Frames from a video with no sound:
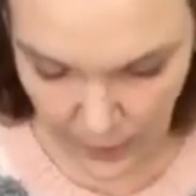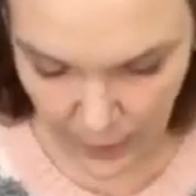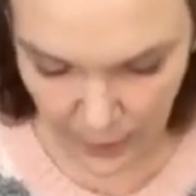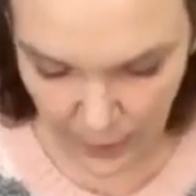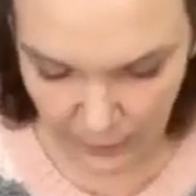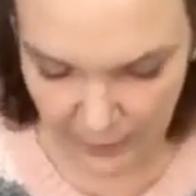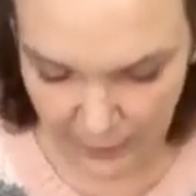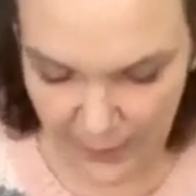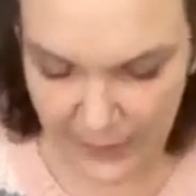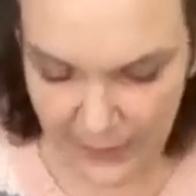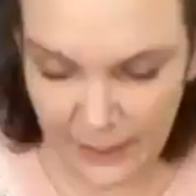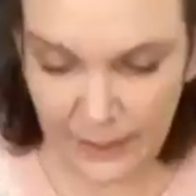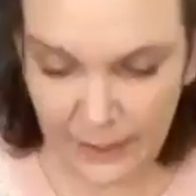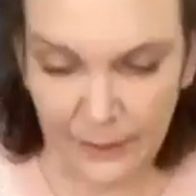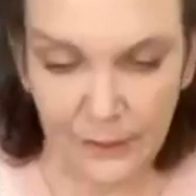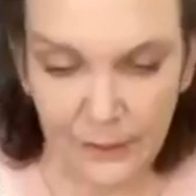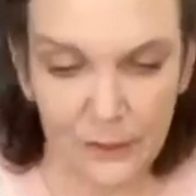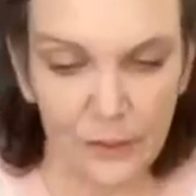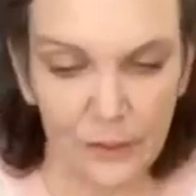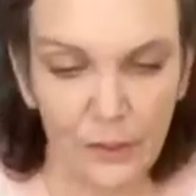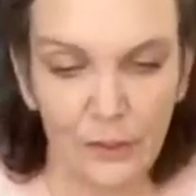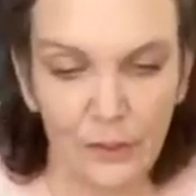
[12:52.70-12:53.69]
All right,
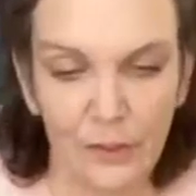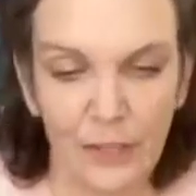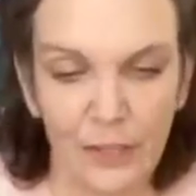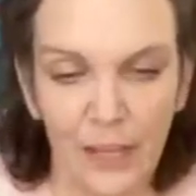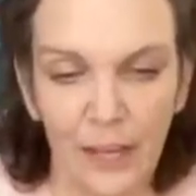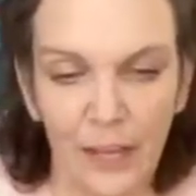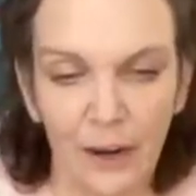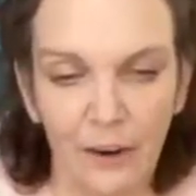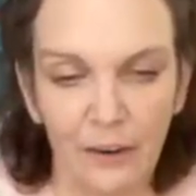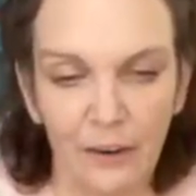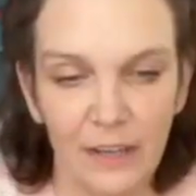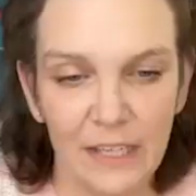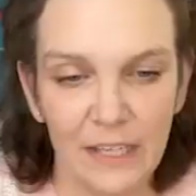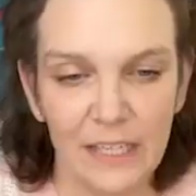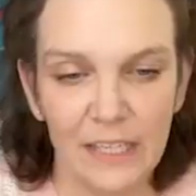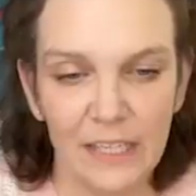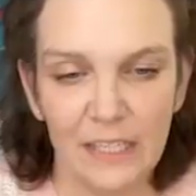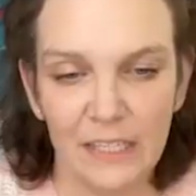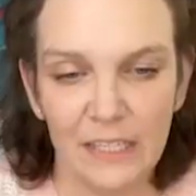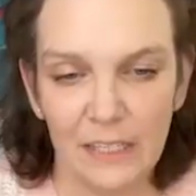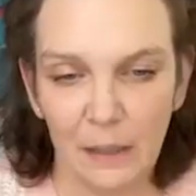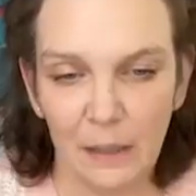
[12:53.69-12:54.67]
so there
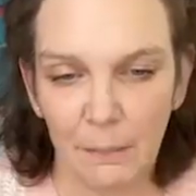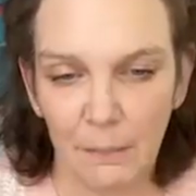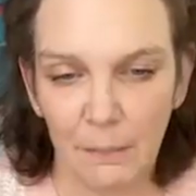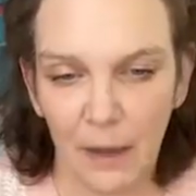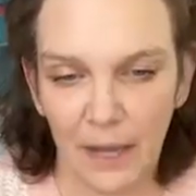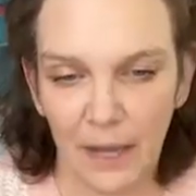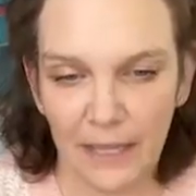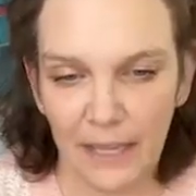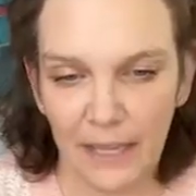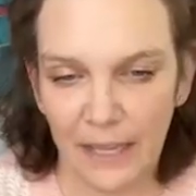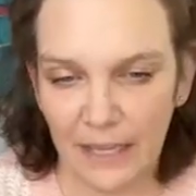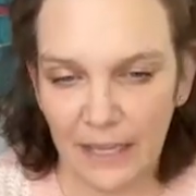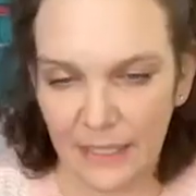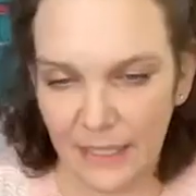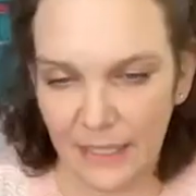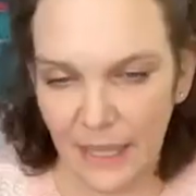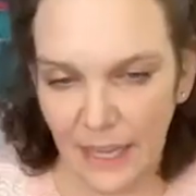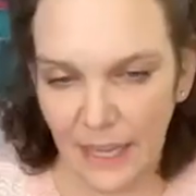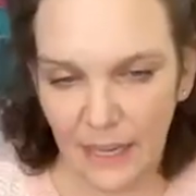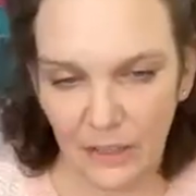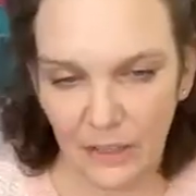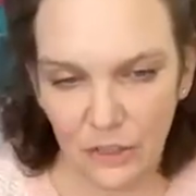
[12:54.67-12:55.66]
is my
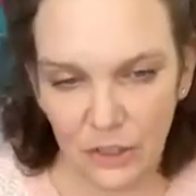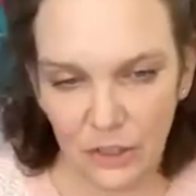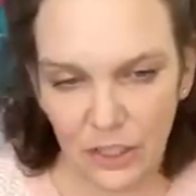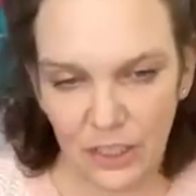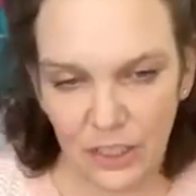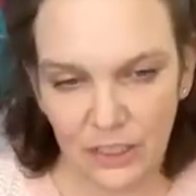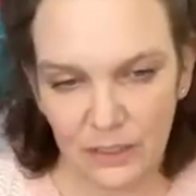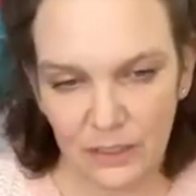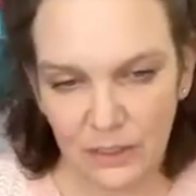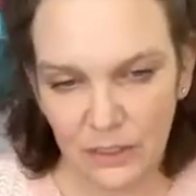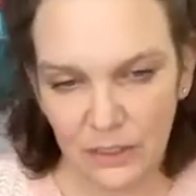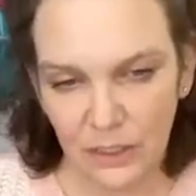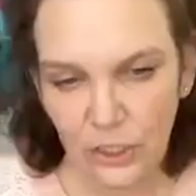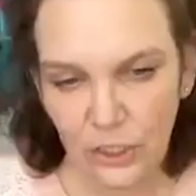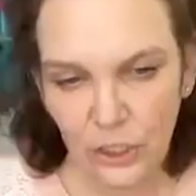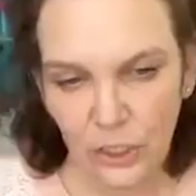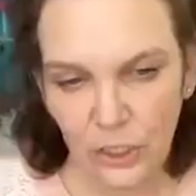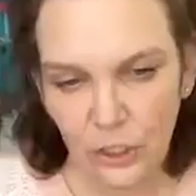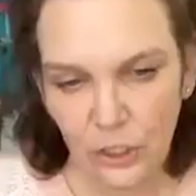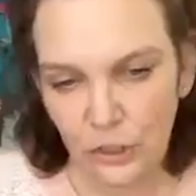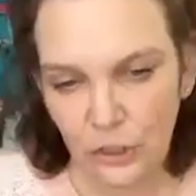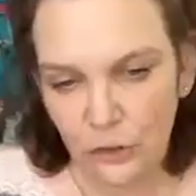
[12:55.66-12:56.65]
candy cane. You can
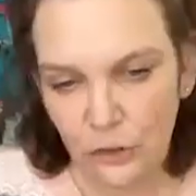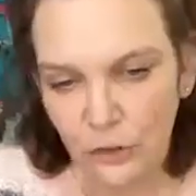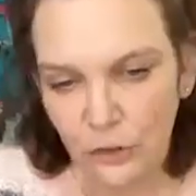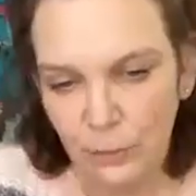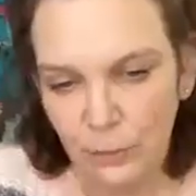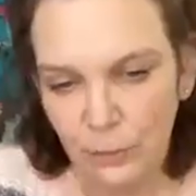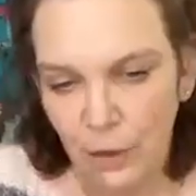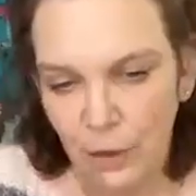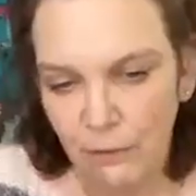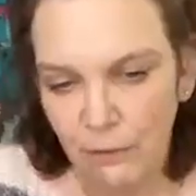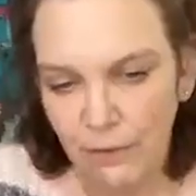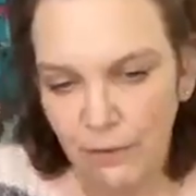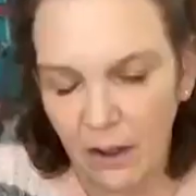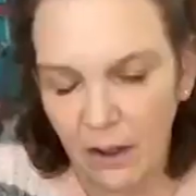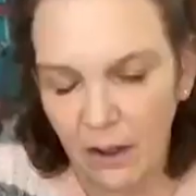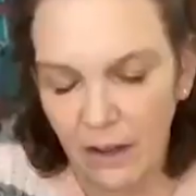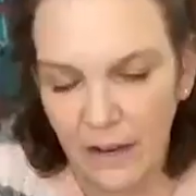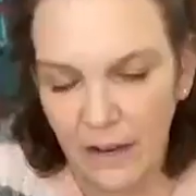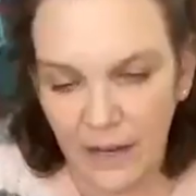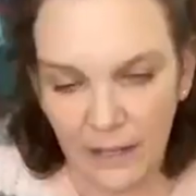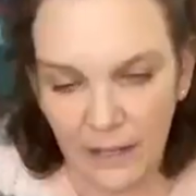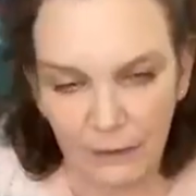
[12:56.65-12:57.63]
trim off
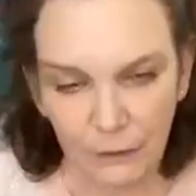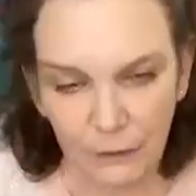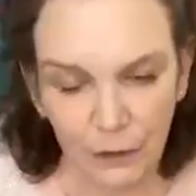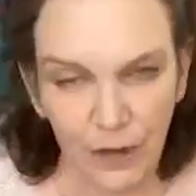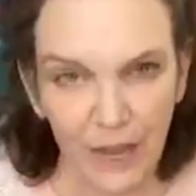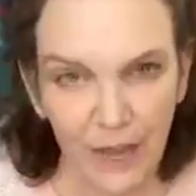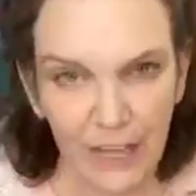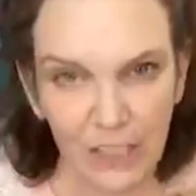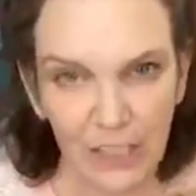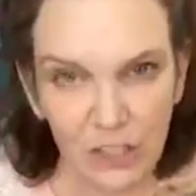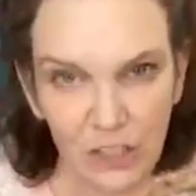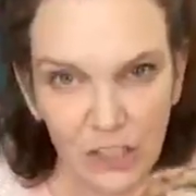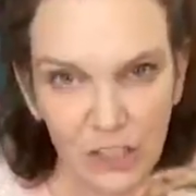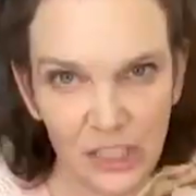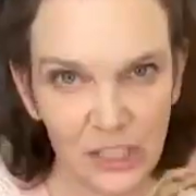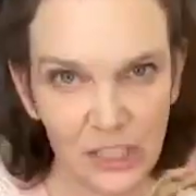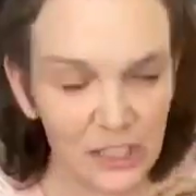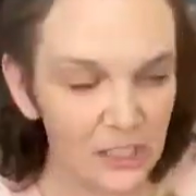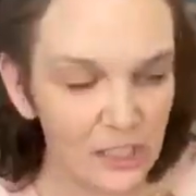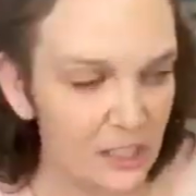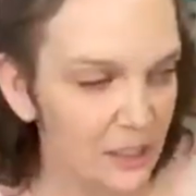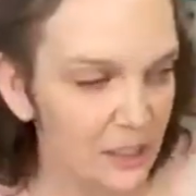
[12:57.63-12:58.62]
any of your edges,